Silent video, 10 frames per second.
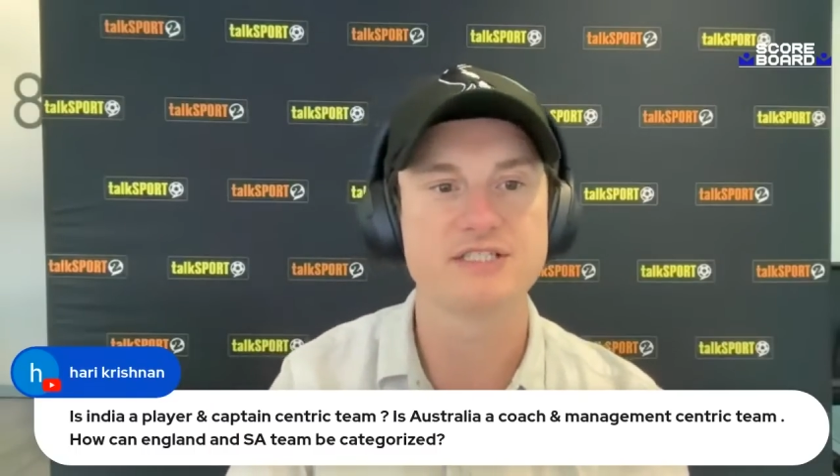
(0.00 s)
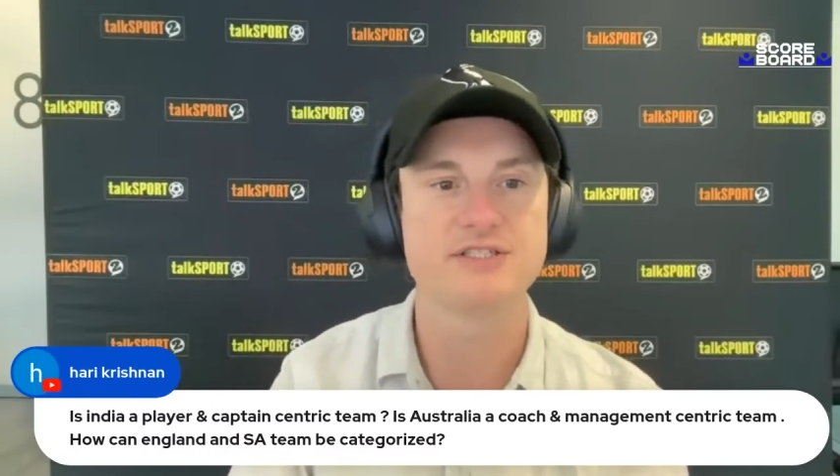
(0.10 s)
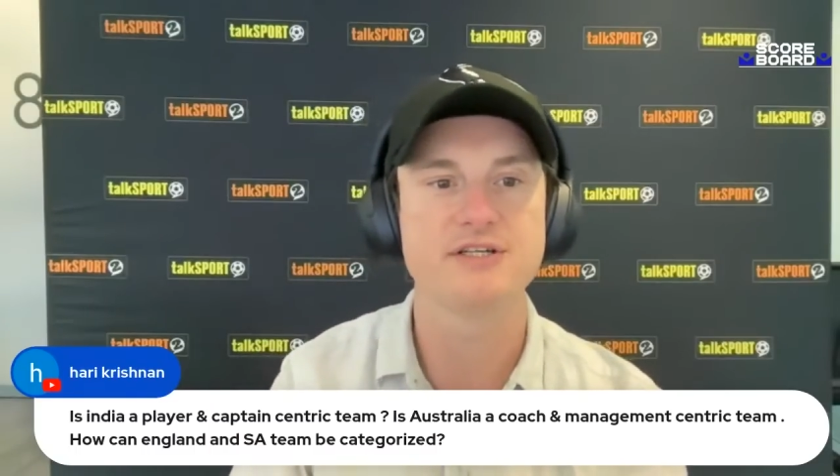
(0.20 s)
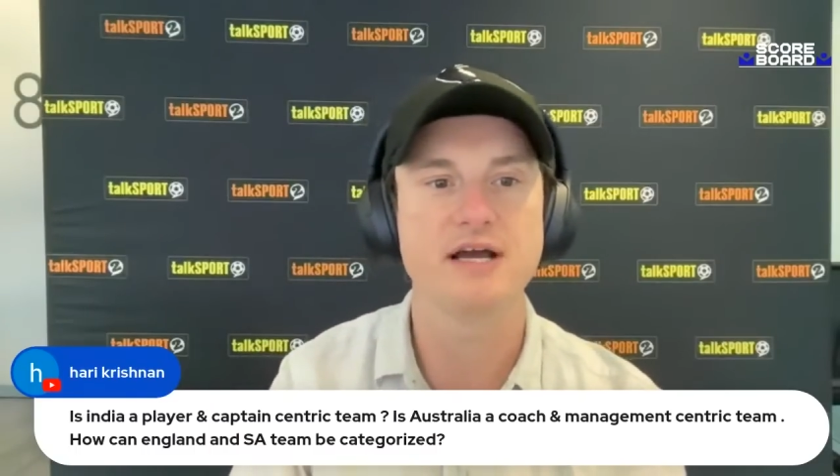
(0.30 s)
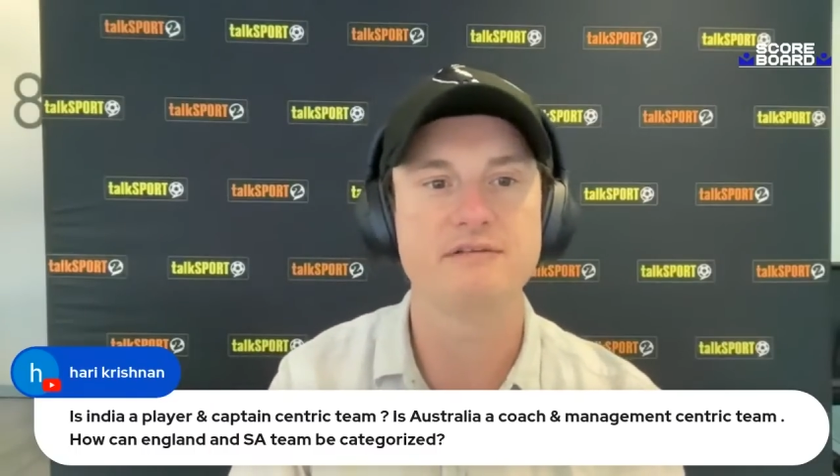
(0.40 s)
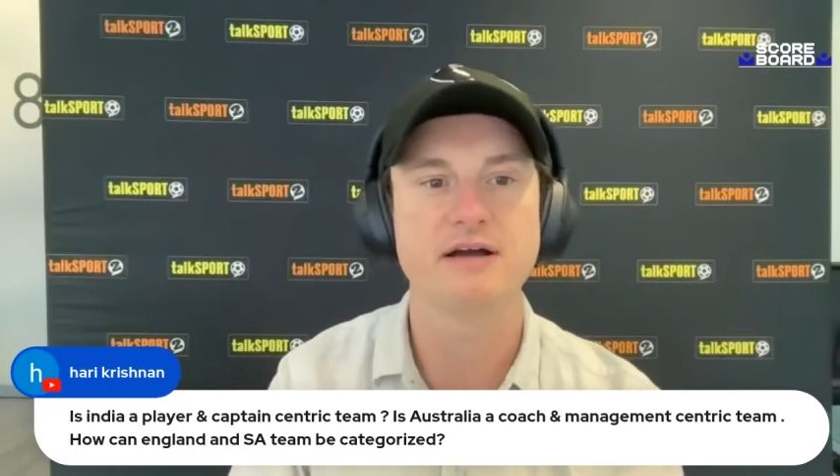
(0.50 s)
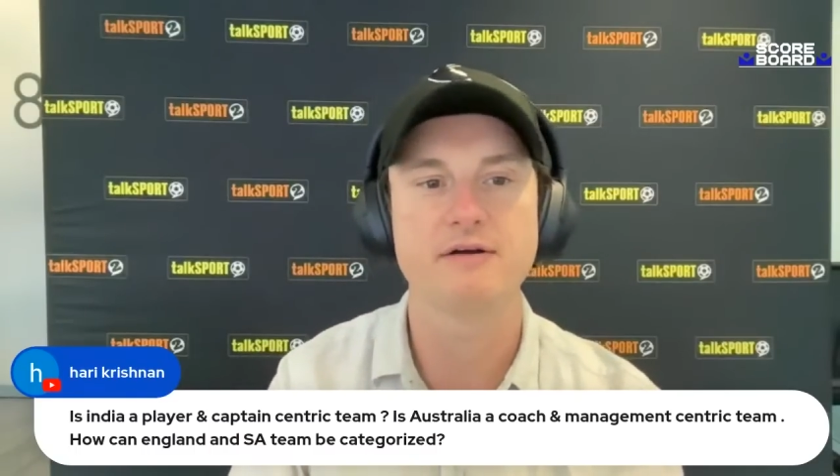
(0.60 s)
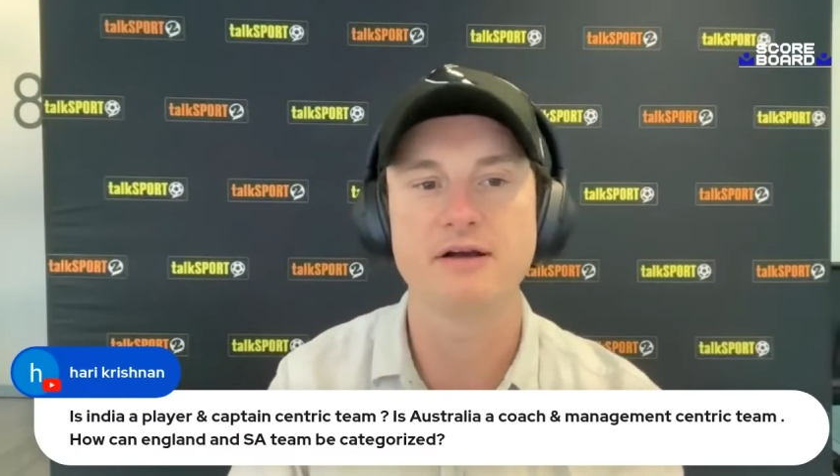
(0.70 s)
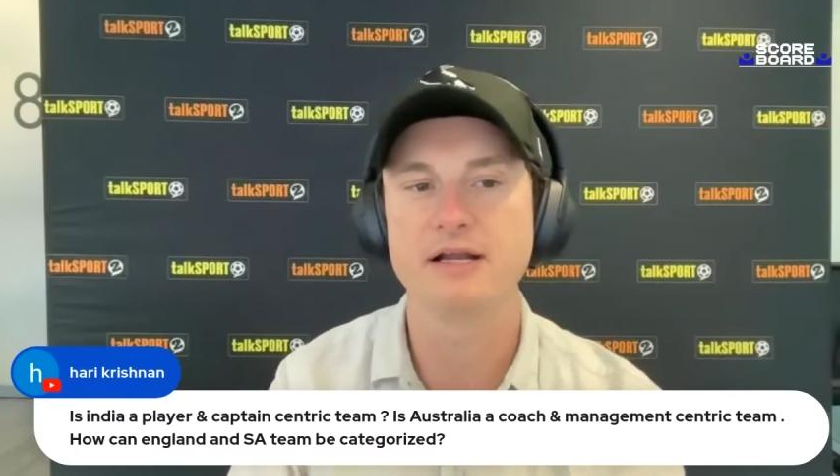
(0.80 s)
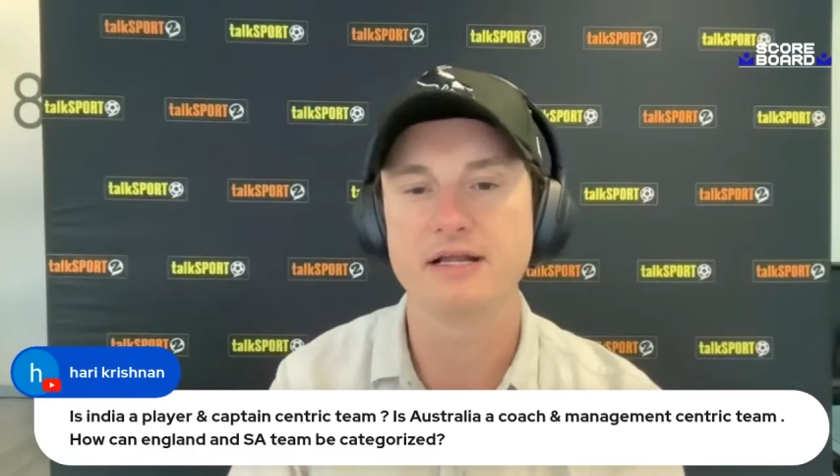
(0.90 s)
you have,
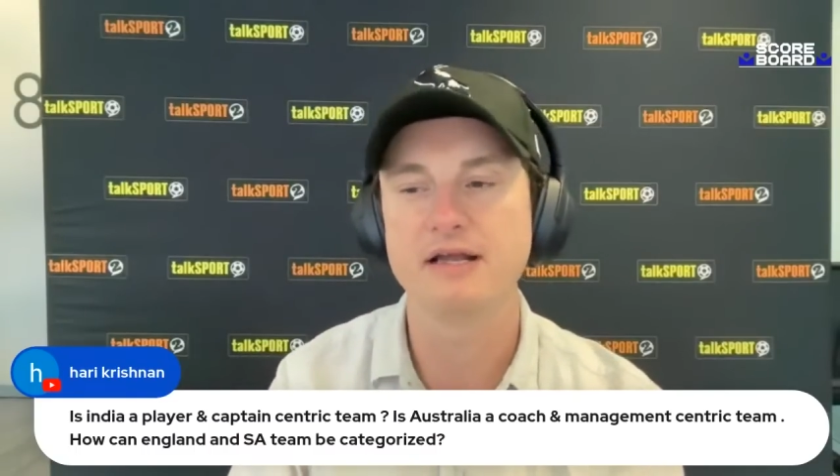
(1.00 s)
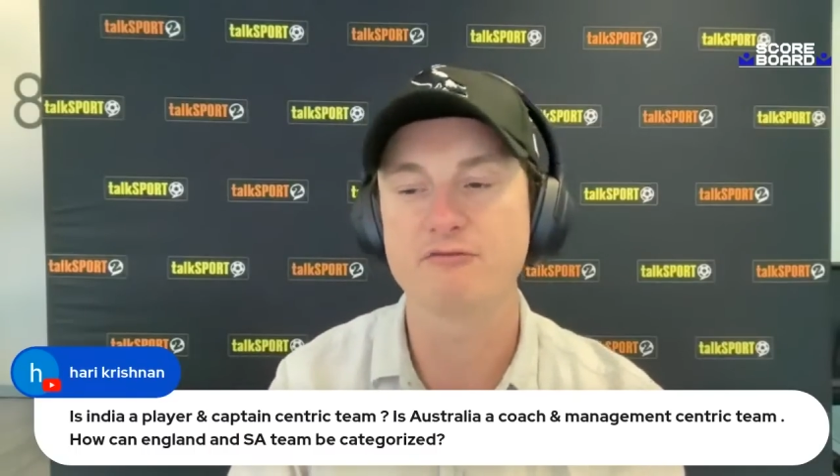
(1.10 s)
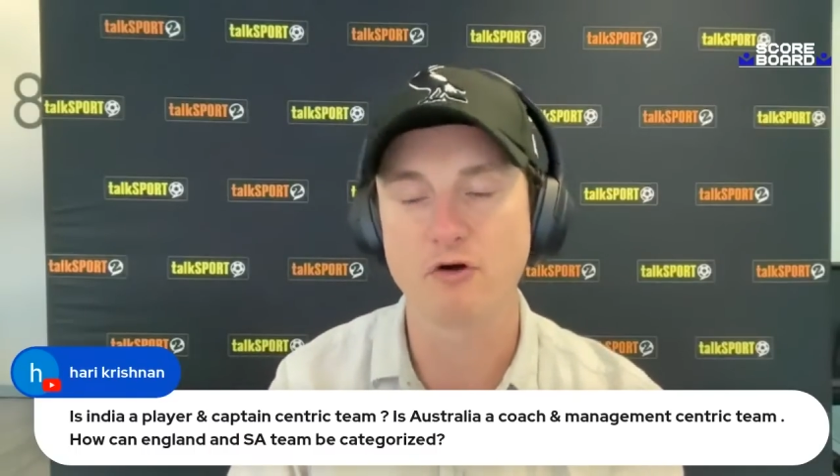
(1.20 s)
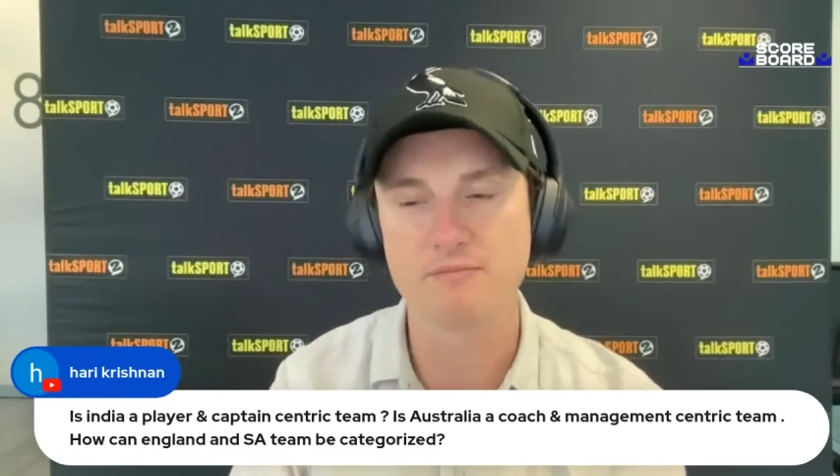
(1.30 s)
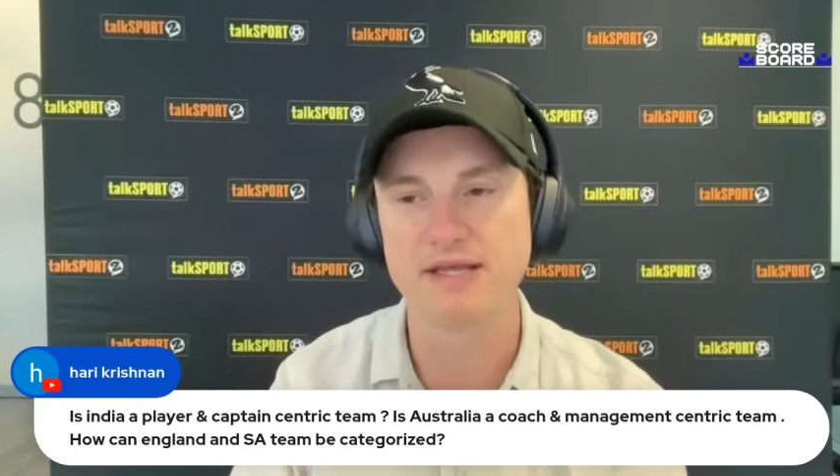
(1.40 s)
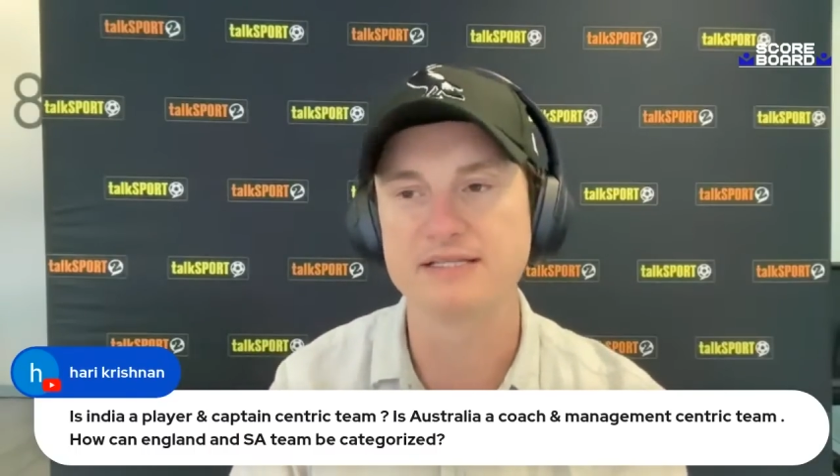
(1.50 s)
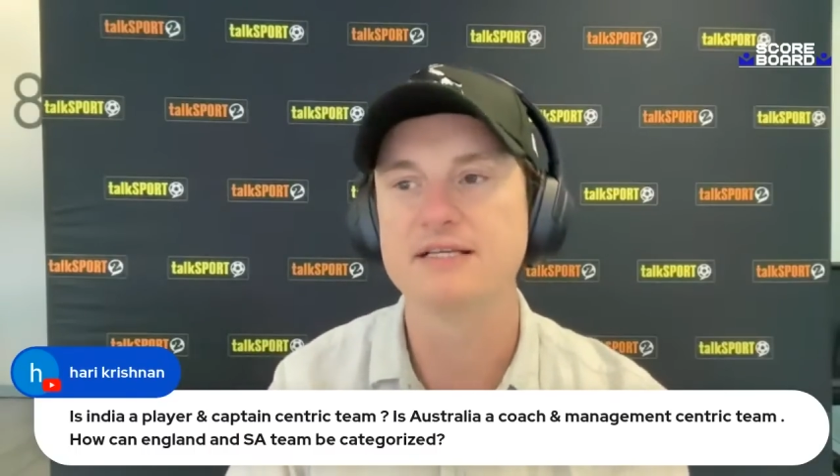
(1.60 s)
Harry, from this.